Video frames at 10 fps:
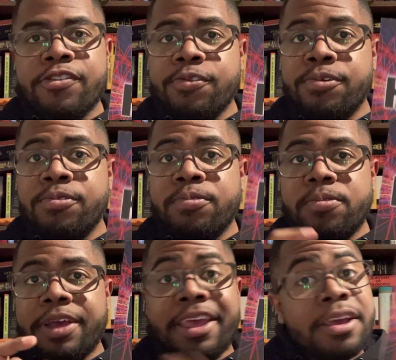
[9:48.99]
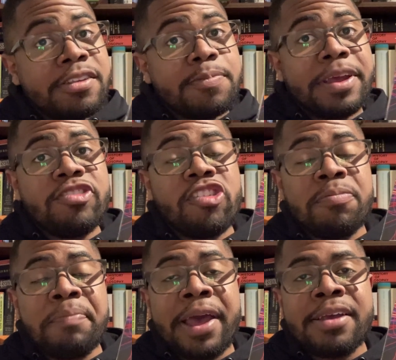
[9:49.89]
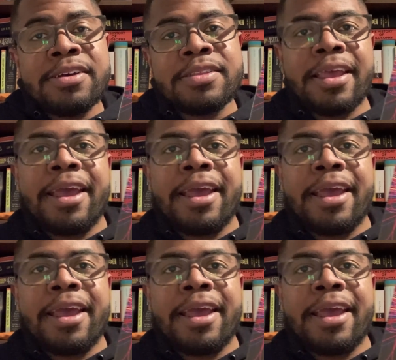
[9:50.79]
So Hicks by Jim Baggott